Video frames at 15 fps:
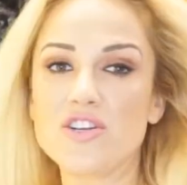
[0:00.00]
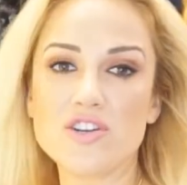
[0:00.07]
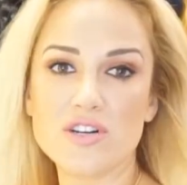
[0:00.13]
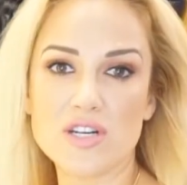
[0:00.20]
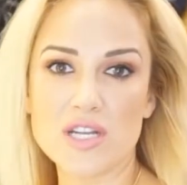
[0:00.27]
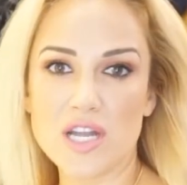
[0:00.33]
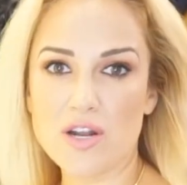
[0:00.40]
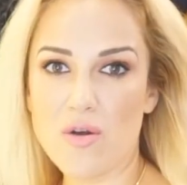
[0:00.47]

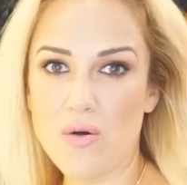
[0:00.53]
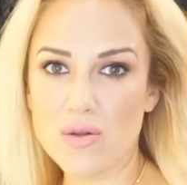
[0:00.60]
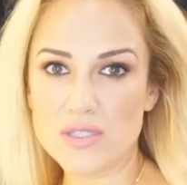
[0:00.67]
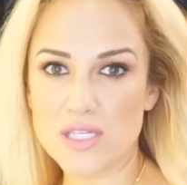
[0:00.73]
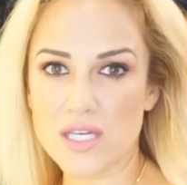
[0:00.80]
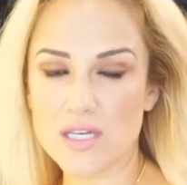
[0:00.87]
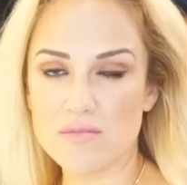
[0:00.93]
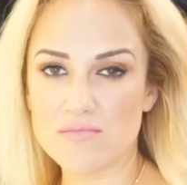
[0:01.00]
good at
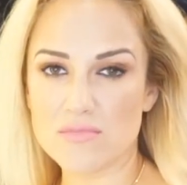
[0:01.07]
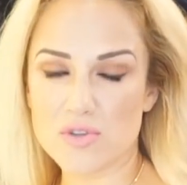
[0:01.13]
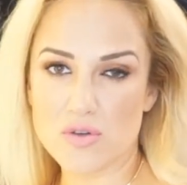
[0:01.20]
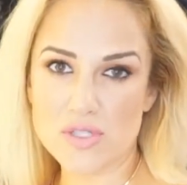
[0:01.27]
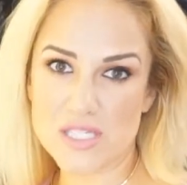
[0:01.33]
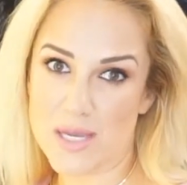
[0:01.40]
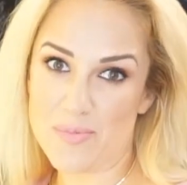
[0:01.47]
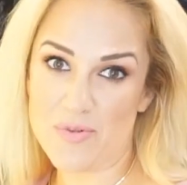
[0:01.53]
holding
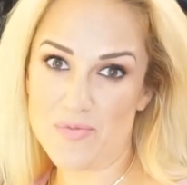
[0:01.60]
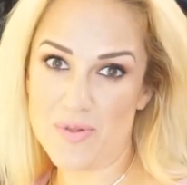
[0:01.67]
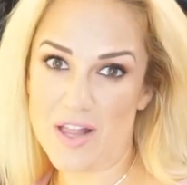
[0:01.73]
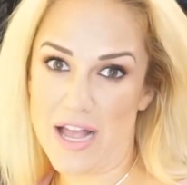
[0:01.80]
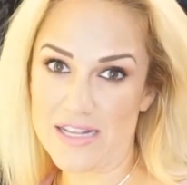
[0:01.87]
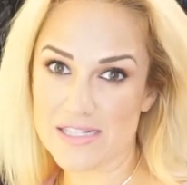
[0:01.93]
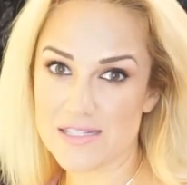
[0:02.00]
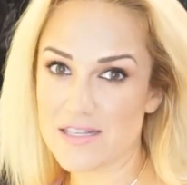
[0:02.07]
those type of
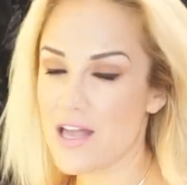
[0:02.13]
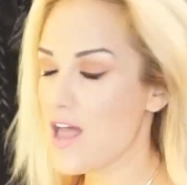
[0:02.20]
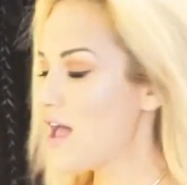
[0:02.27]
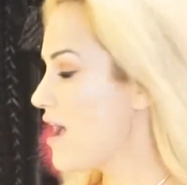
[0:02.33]
flats.